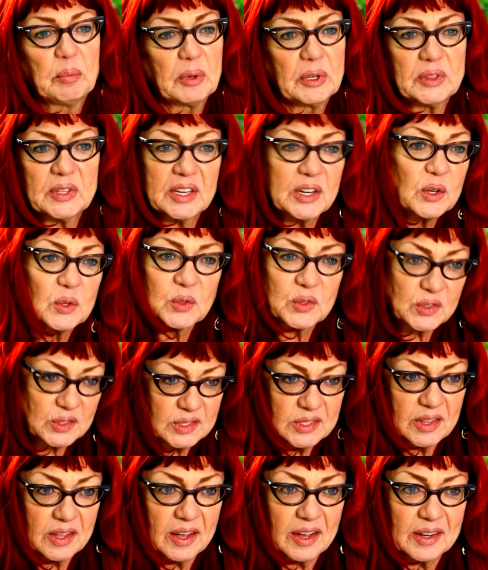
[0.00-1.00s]
but they don't
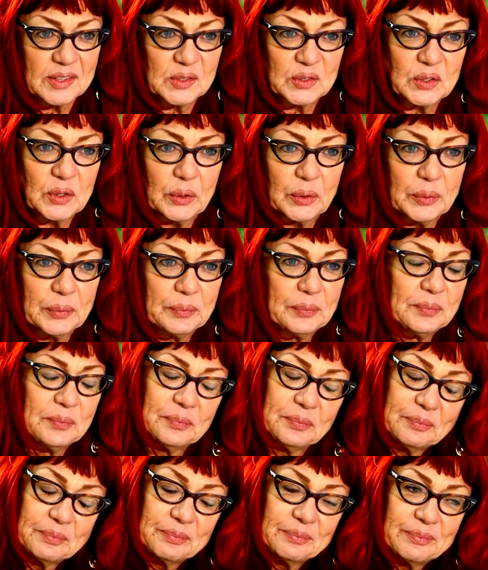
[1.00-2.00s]
see that, so
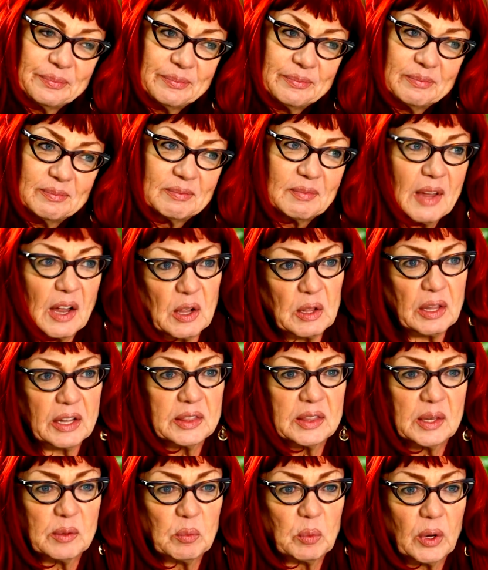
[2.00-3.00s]
I'll
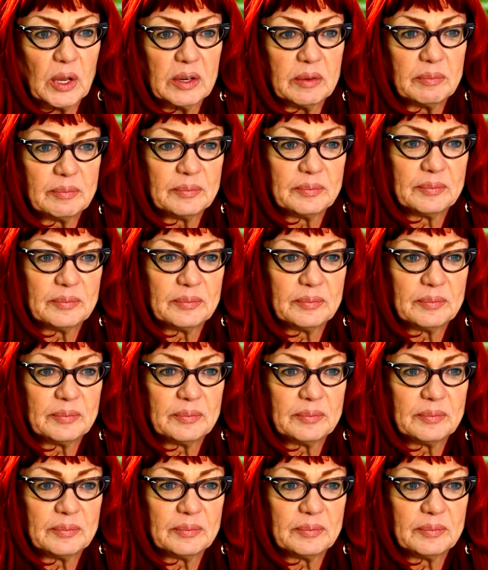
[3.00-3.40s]
let them win.